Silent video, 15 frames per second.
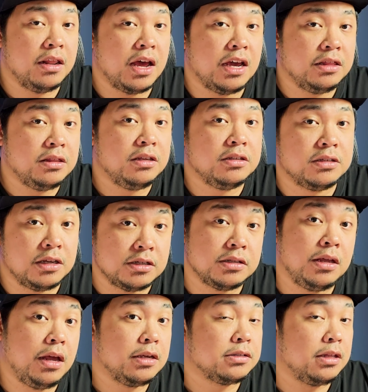
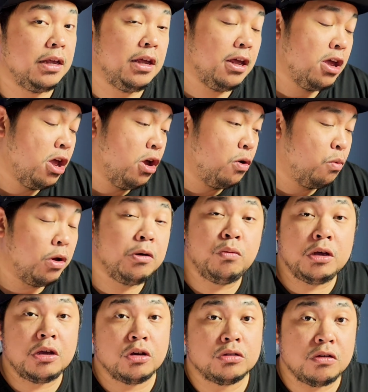9060 XT. When
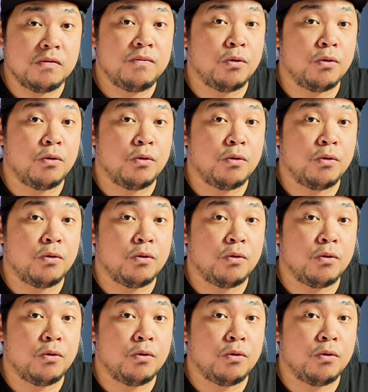we go to